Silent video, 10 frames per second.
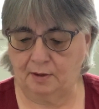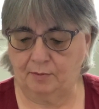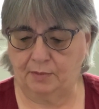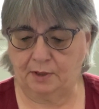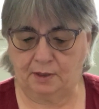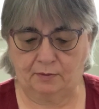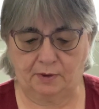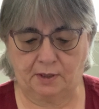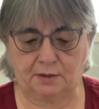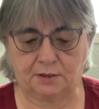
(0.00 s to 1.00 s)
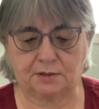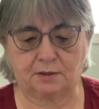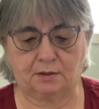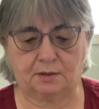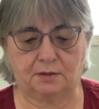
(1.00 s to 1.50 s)
But anyway, I just
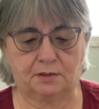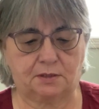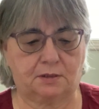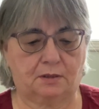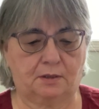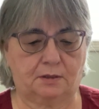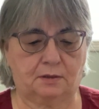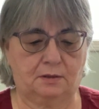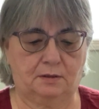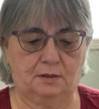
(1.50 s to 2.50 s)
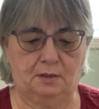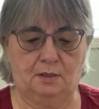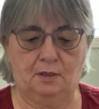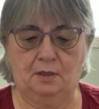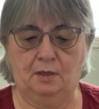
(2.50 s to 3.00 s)
got a start
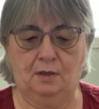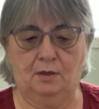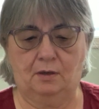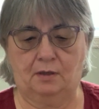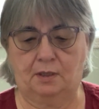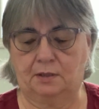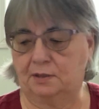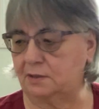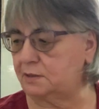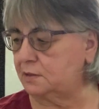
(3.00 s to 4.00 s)
on this.